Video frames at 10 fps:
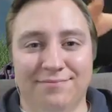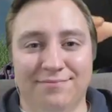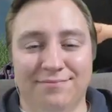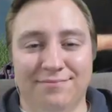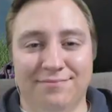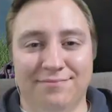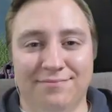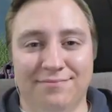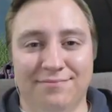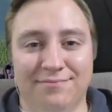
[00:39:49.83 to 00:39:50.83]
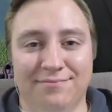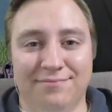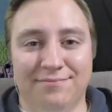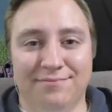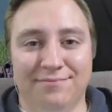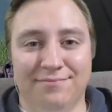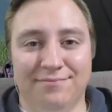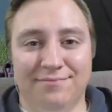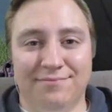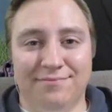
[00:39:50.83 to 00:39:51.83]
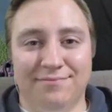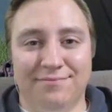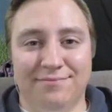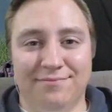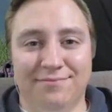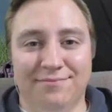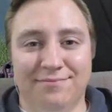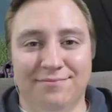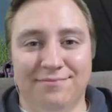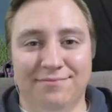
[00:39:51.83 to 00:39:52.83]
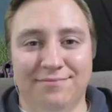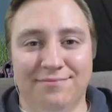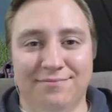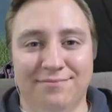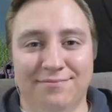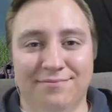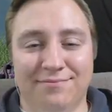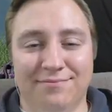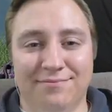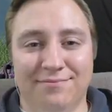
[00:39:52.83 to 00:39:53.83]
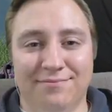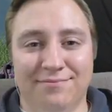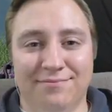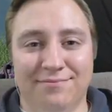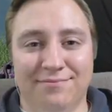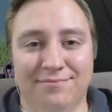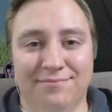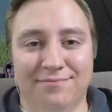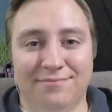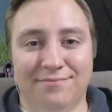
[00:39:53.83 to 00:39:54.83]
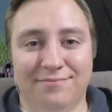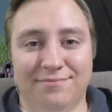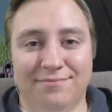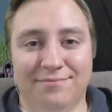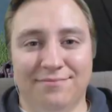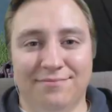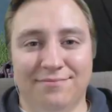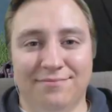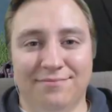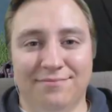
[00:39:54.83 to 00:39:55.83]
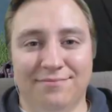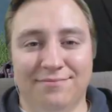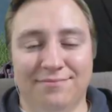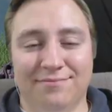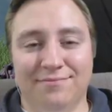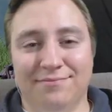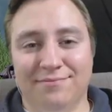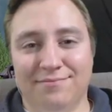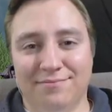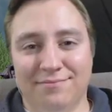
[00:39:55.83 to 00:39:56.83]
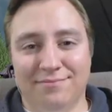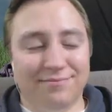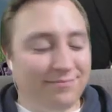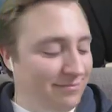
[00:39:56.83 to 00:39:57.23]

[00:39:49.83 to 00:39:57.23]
No words are spoken by the person on screen.